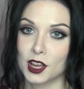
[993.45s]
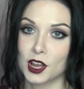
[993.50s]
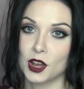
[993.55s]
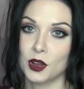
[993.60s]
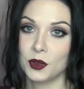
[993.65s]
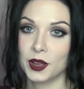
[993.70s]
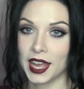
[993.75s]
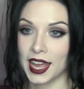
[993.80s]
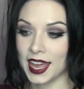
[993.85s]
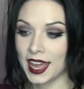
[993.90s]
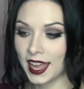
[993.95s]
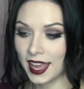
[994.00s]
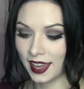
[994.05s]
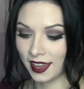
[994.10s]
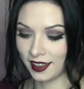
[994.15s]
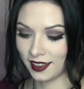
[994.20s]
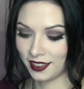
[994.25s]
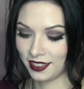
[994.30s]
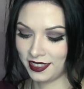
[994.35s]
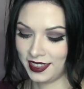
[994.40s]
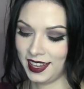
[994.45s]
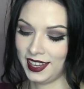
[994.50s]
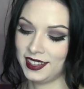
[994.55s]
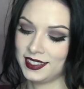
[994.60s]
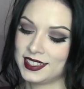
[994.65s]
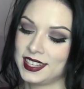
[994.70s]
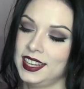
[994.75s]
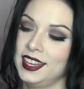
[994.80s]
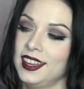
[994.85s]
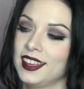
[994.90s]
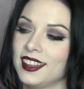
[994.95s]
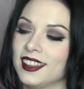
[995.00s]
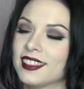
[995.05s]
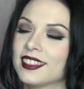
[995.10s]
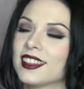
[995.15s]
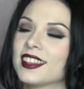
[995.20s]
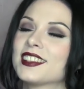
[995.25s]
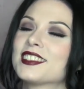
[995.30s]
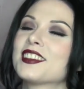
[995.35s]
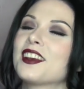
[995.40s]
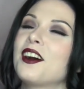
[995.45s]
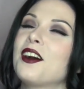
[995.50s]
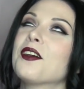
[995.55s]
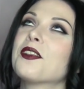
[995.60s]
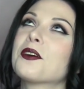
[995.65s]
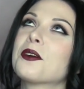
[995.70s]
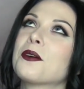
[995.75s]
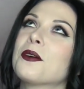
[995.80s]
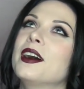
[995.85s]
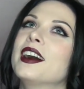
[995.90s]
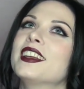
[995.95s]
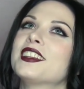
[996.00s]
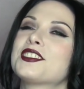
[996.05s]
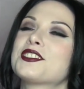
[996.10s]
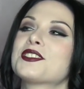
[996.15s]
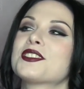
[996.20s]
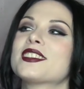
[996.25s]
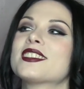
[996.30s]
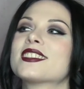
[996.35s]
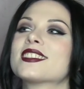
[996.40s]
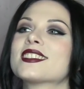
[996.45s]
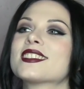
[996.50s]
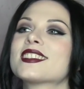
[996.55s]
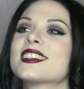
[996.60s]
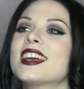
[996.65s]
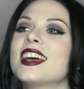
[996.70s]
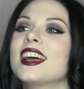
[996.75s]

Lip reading: Okay, that's it. That's all the questions.